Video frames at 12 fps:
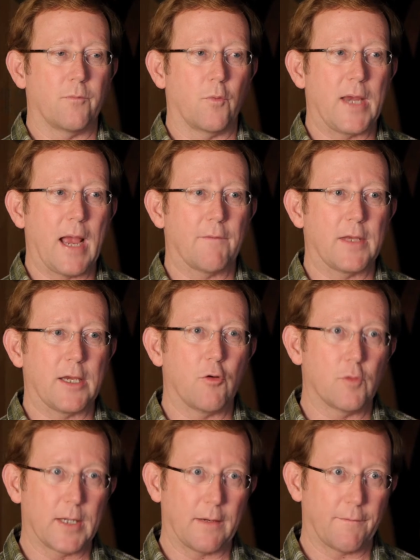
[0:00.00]
we have the
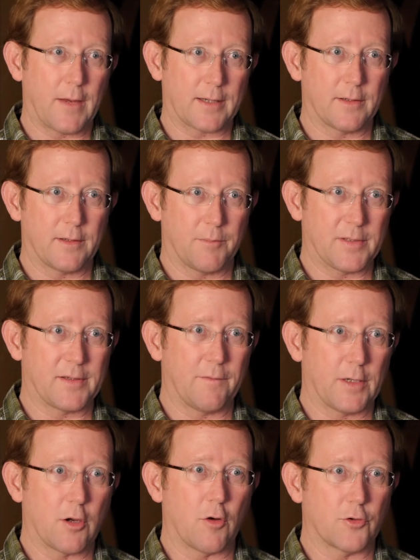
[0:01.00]
cooling effect of the
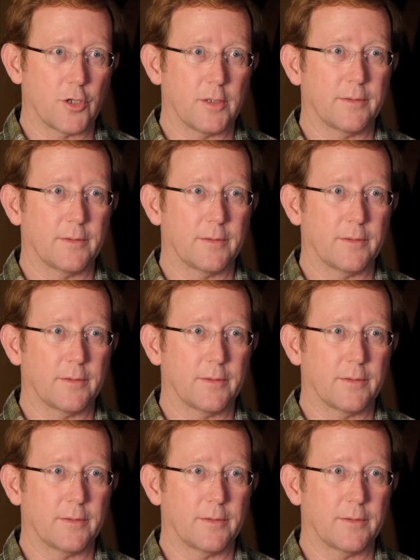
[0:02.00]
Pacific Ocean.